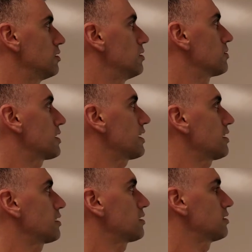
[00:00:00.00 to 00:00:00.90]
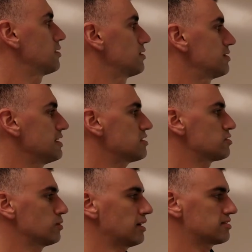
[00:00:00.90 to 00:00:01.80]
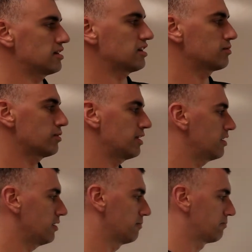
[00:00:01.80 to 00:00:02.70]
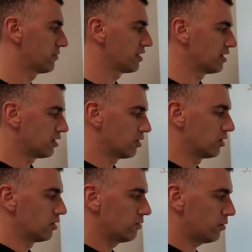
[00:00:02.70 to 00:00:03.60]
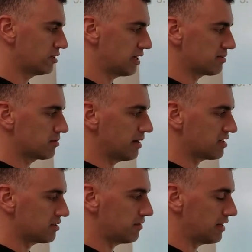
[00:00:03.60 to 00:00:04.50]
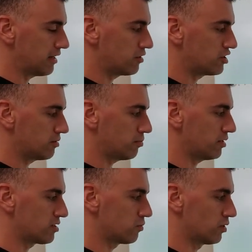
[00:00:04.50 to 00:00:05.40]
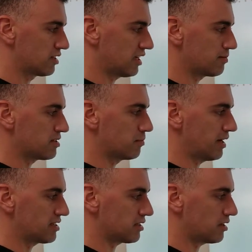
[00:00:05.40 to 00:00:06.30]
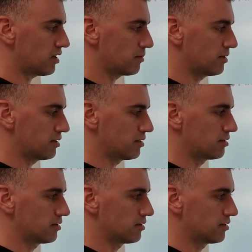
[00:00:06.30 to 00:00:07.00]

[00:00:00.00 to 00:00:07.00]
Okay, this is what I was talking about right here. 4 times the mass of hydrogen plus 1 times the mass of carbon.